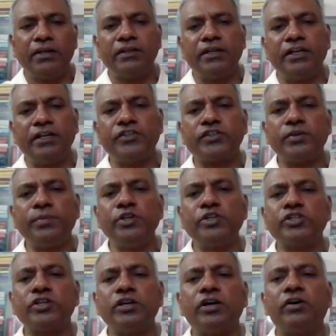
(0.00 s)
The
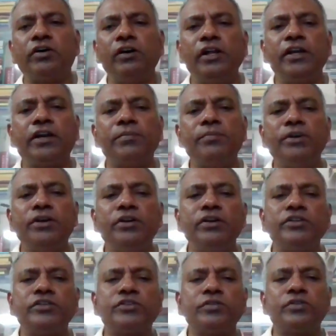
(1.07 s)
distribution of Holy
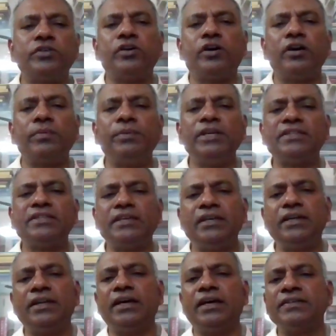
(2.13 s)
Communion should not be
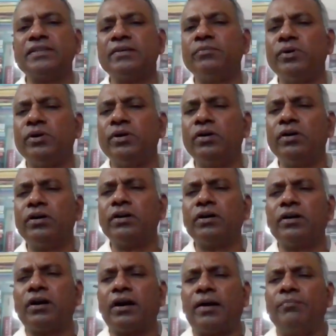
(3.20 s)
seen as a
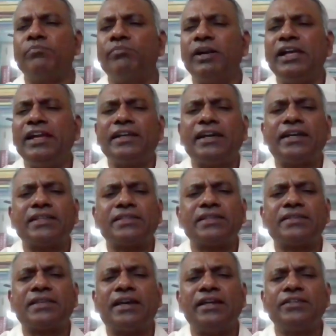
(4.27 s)
more complete
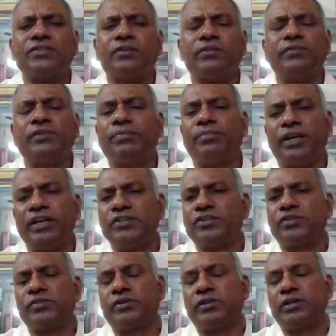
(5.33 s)
exercise of the
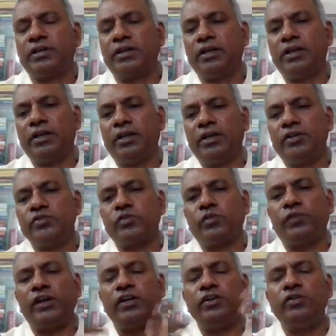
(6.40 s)
priesthood.
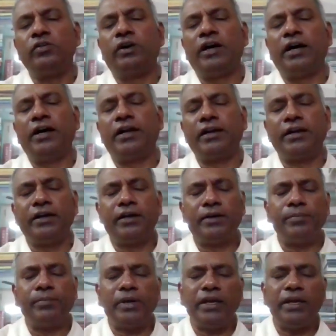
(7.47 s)
So when you are
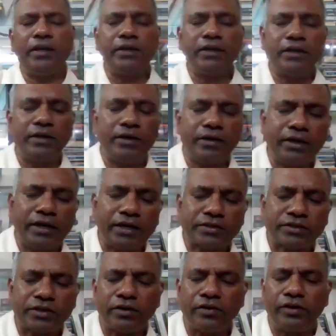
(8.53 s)
made
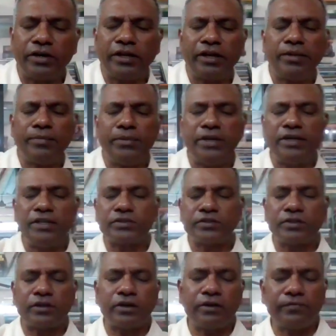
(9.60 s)
extraordinary
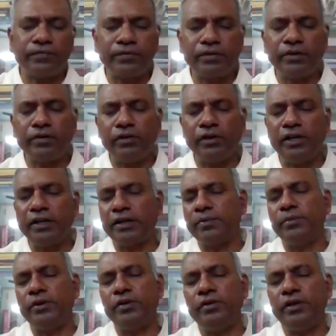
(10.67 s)
minister of Holy
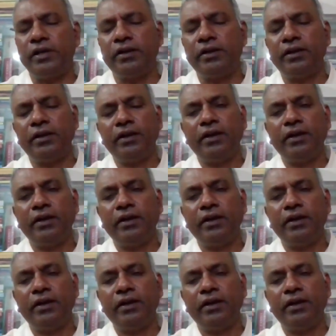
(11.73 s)
Communion,